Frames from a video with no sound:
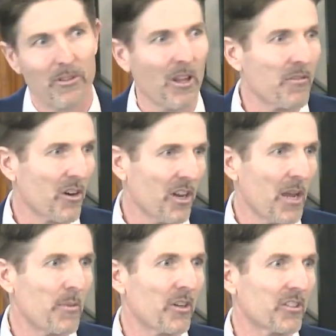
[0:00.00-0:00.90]
love our
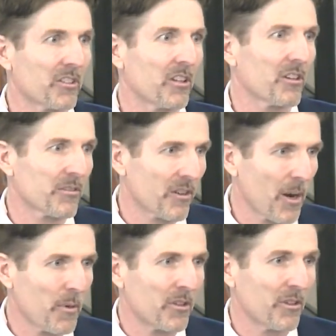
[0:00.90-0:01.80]
neighbors, look for
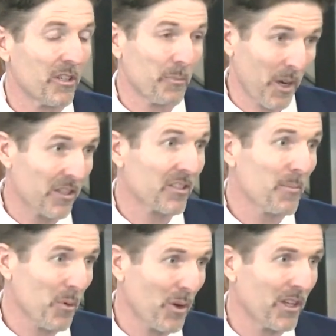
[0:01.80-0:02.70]
opportunities. But at
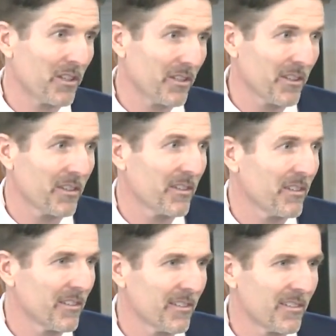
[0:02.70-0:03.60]
some point,
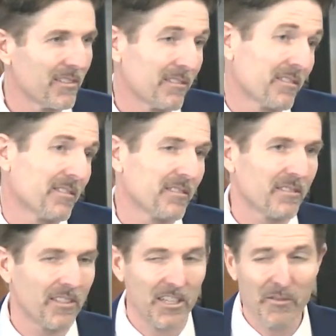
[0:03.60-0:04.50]

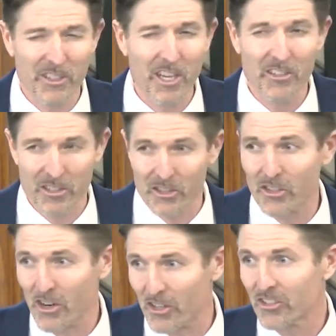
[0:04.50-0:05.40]
an invitation to
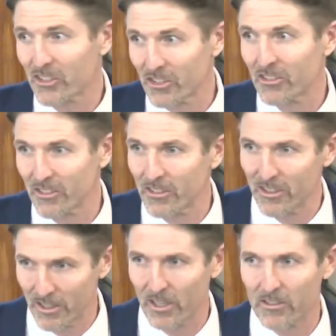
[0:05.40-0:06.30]
church
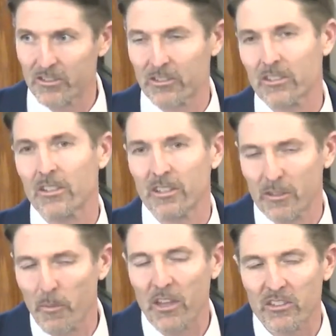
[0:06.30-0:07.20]
is
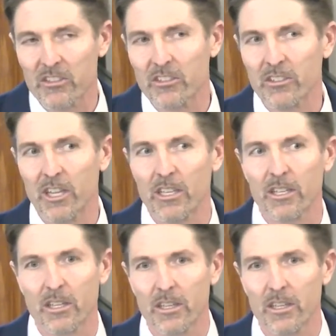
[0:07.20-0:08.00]
a message, isn't it?